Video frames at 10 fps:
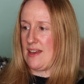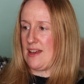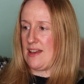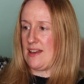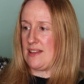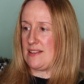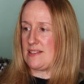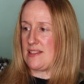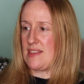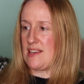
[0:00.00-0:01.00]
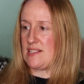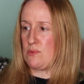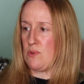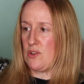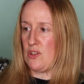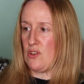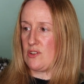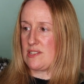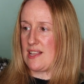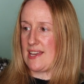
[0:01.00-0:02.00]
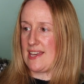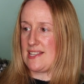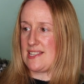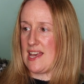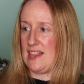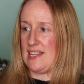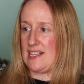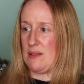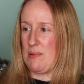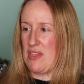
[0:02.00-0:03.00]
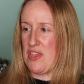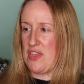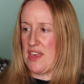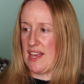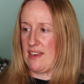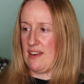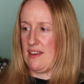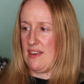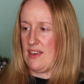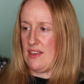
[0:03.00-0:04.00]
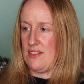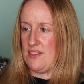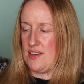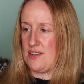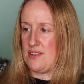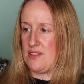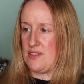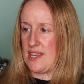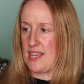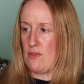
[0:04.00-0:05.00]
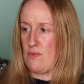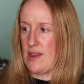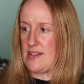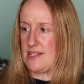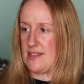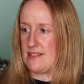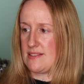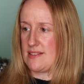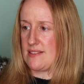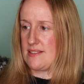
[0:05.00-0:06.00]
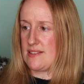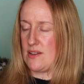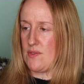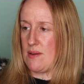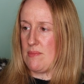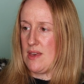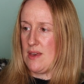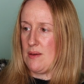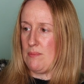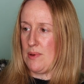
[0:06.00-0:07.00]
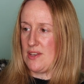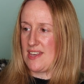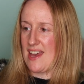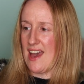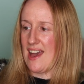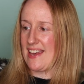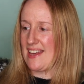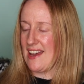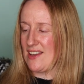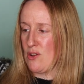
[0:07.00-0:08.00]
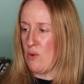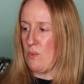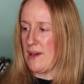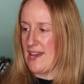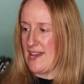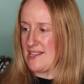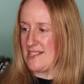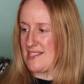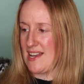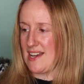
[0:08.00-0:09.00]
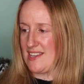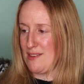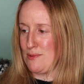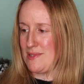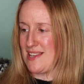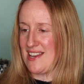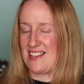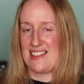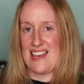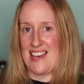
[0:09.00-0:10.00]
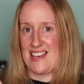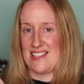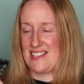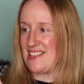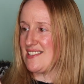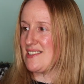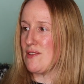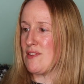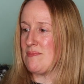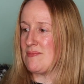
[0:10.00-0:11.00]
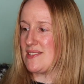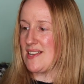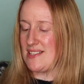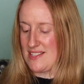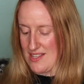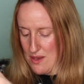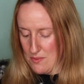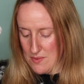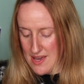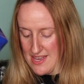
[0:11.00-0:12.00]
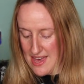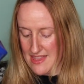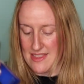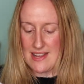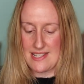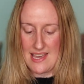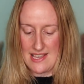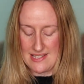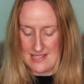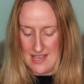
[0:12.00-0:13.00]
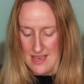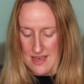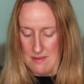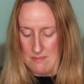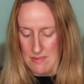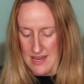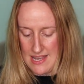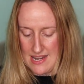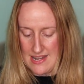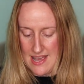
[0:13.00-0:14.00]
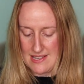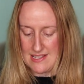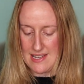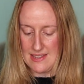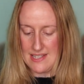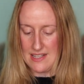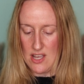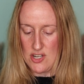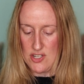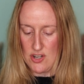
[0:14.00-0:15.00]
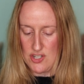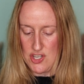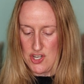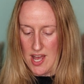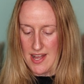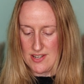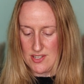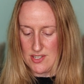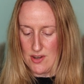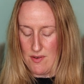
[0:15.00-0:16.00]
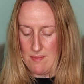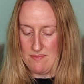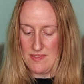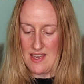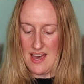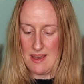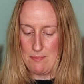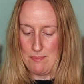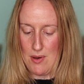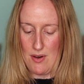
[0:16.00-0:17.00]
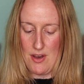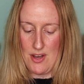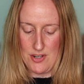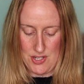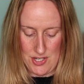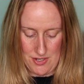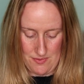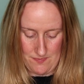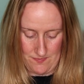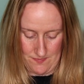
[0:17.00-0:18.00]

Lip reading: and this one looks like it's a little bit thicker than the Radiance Serum. But yeah, I cannot wait to start using these serums. And so yeah, that is my next little Dr. Jart serum that I bought.